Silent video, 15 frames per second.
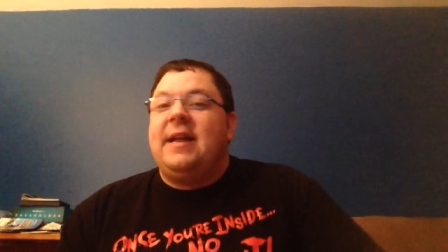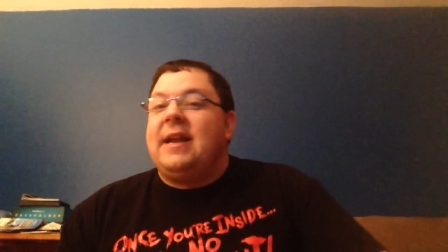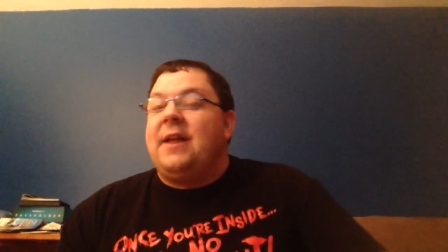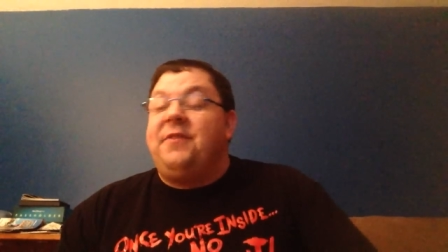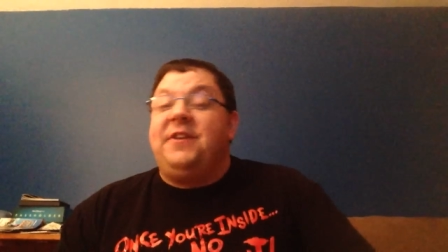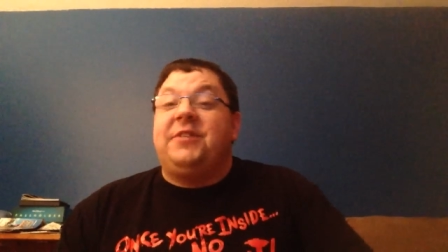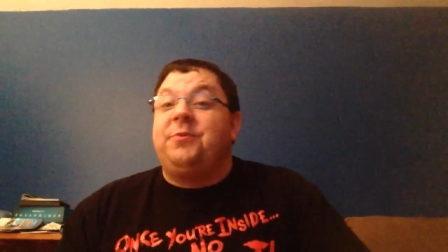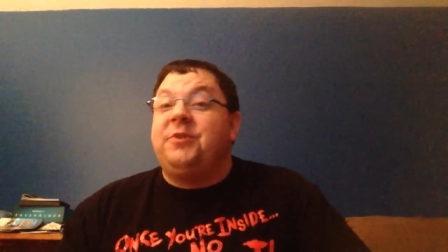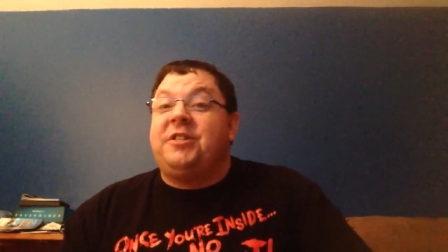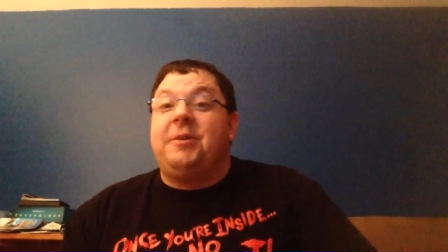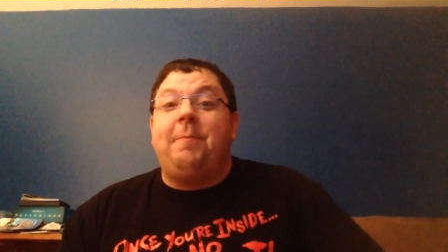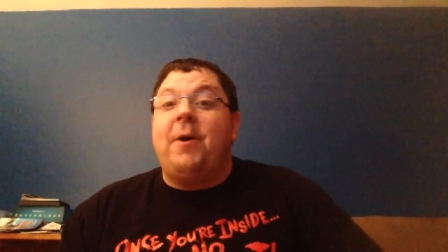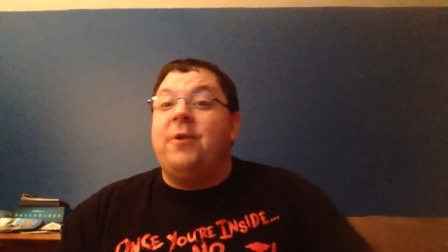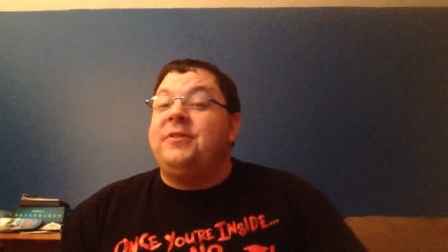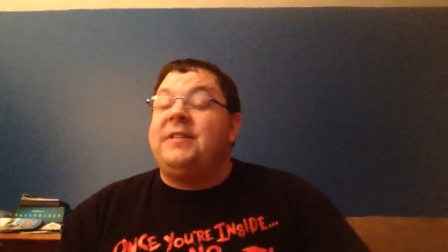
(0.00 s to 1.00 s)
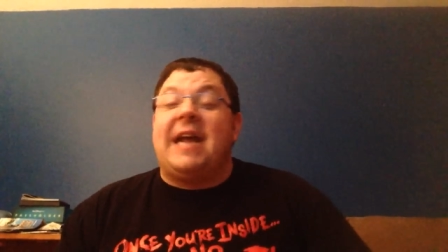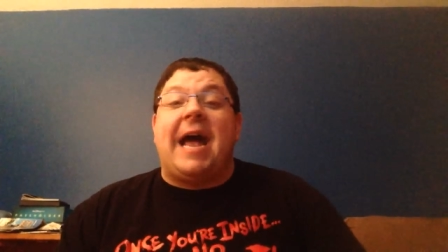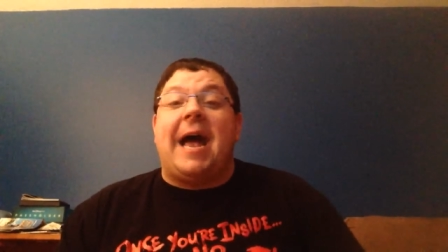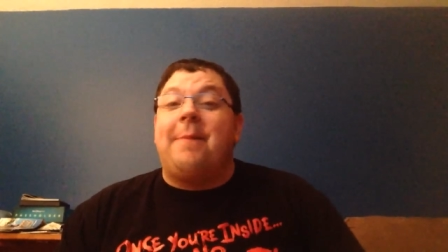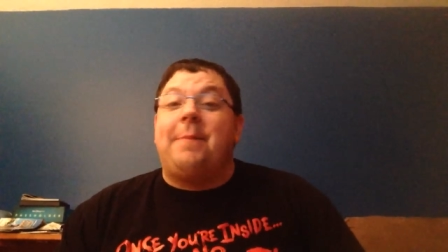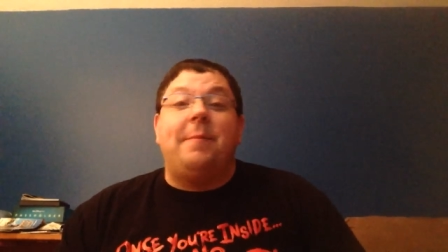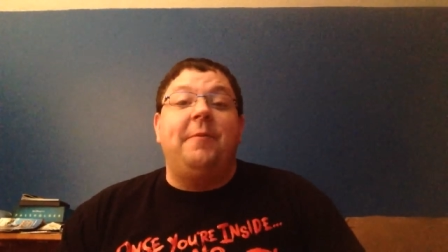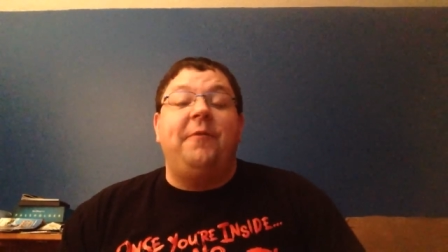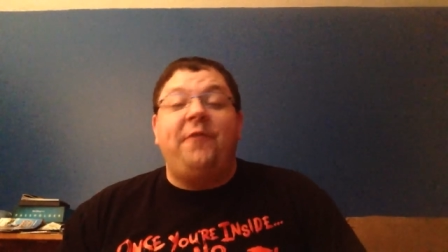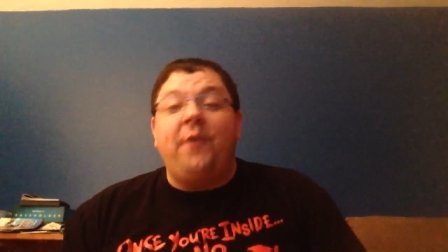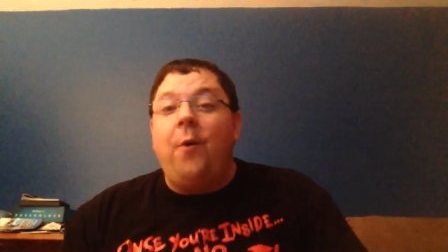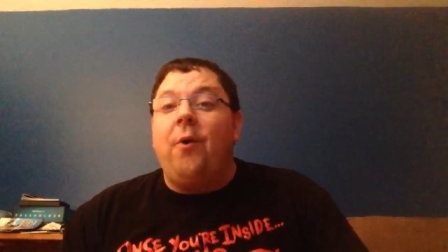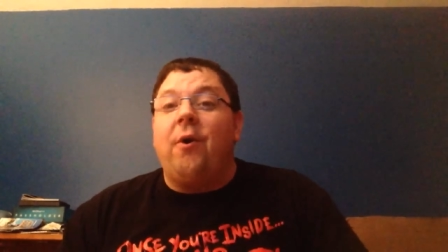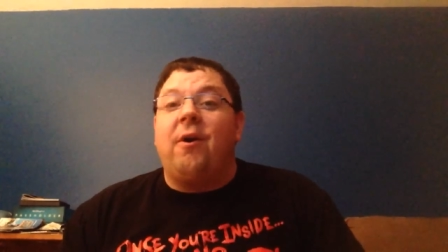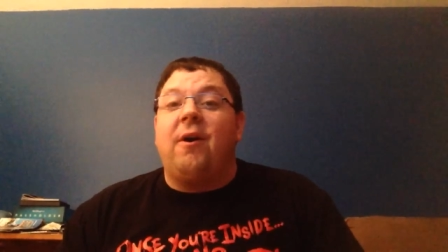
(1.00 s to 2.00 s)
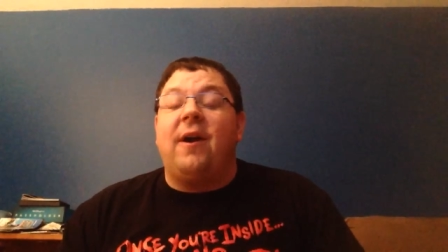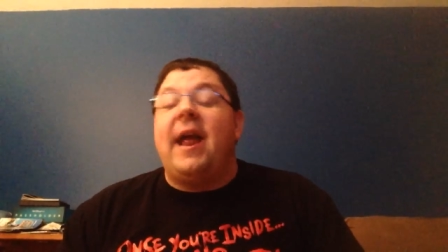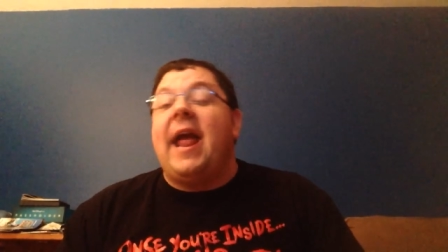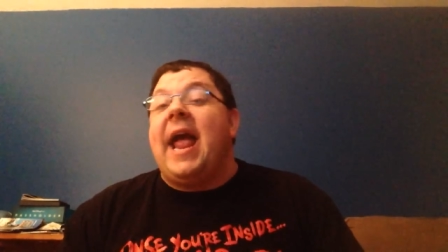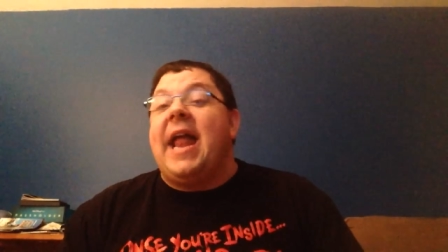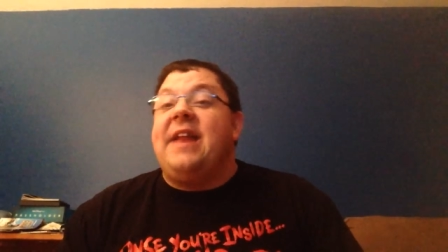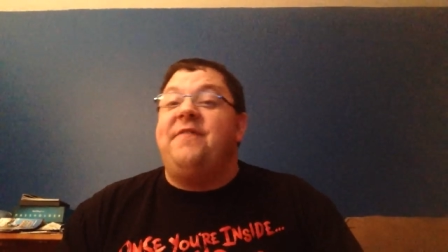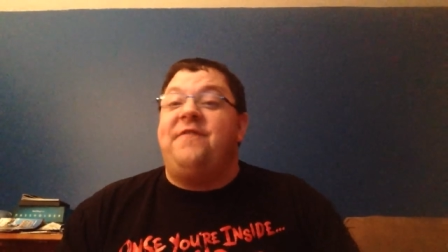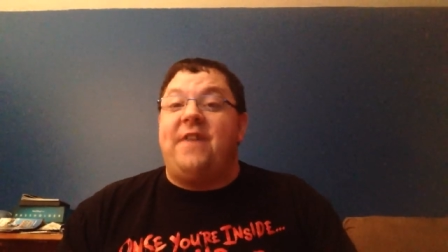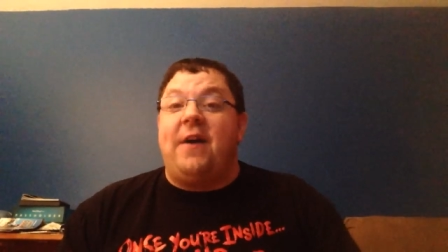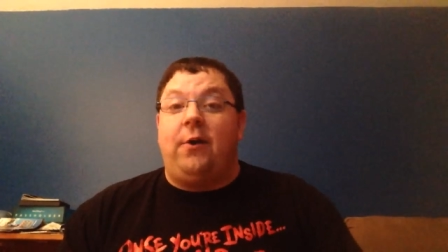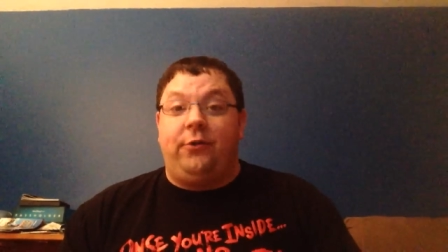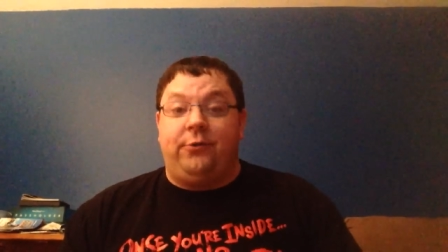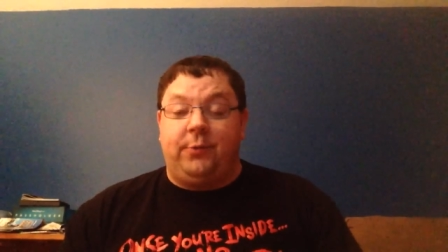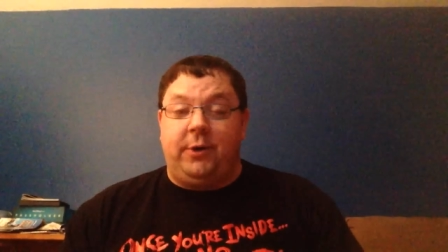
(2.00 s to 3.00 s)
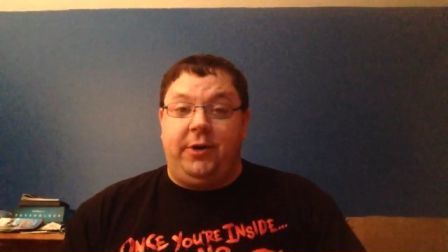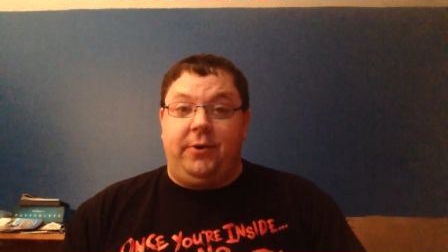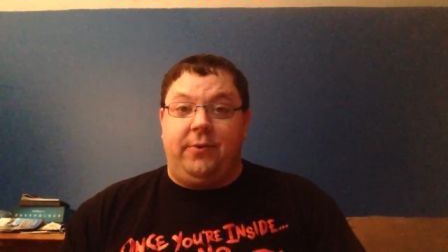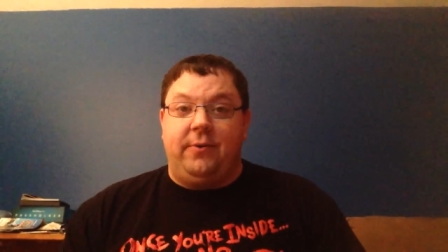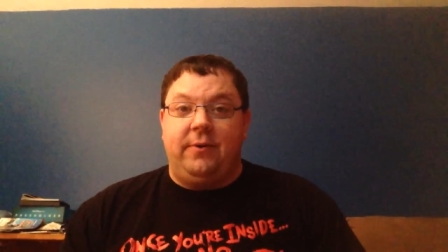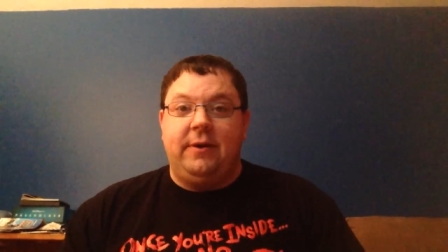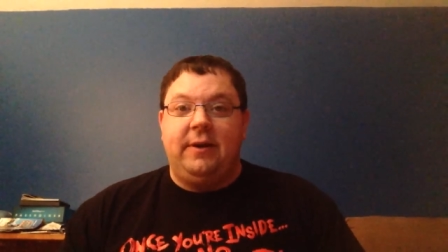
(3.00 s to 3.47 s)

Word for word: Now, this was supposed to happen before, and it fell through.